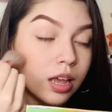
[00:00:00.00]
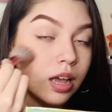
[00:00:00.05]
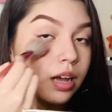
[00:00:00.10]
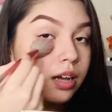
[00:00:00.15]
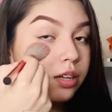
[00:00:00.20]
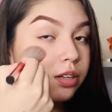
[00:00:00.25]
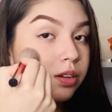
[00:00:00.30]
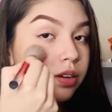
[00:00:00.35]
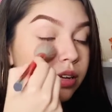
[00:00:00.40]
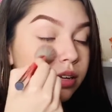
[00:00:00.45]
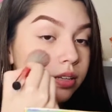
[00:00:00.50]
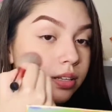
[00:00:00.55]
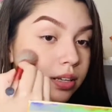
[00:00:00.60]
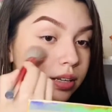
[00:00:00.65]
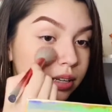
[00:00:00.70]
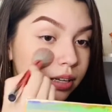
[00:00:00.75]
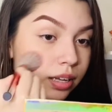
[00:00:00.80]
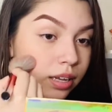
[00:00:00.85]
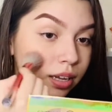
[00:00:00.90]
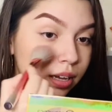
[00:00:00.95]
As you can
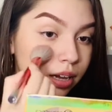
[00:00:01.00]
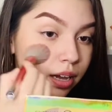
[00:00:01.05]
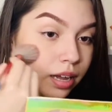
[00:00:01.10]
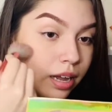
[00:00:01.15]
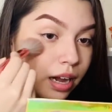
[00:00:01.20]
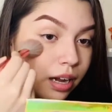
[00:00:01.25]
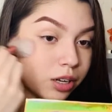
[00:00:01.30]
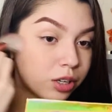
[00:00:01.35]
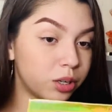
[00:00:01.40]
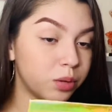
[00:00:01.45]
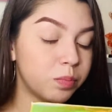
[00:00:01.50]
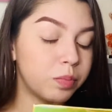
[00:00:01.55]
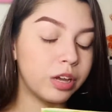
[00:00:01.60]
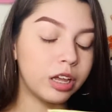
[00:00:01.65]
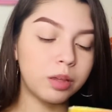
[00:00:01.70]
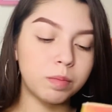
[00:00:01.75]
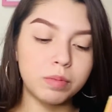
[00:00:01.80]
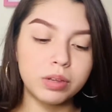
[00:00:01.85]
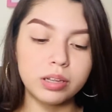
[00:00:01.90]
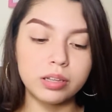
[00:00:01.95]
see, it actually
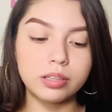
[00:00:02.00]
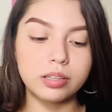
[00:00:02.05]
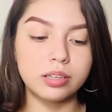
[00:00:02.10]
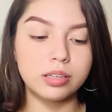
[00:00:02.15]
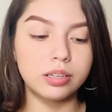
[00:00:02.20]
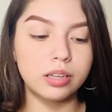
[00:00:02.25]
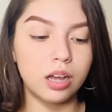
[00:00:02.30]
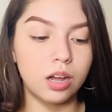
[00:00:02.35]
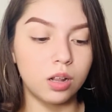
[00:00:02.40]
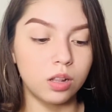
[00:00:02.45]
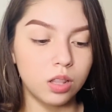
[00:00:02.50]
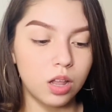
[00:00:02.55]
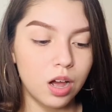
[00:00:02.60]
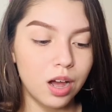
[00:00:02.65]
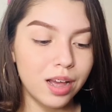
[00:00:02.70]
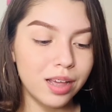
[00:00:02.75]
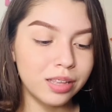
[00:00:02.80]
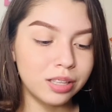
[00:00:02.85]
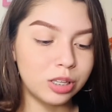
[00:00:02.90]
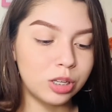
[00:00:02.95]
pigments a
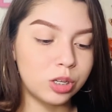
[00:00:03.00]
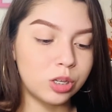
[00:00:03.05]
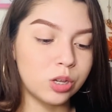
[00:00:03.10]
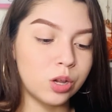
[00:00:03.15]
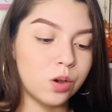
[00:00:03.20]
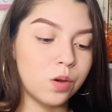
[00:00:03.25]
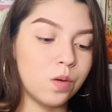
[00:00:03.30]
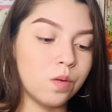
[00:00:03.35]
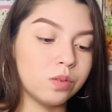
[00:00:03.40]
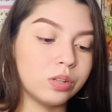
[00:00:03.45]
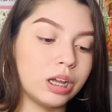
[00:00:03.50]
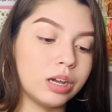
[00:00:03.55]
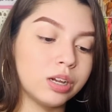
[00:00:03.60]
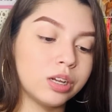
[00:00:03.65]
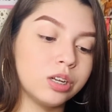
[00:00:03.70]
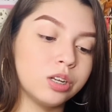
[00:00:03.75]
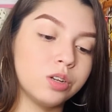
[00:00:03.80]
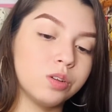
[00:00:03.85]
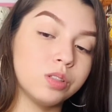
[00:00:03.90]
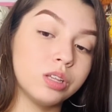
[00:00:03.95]
lot. So now I'm
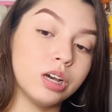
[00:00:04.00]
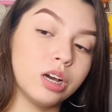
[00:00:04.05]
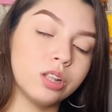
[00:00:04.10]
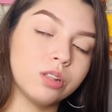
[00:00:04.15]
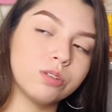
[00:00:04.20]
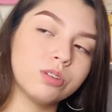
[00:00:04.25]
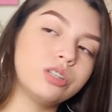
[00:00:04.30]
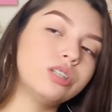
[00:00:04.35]
gonna do the other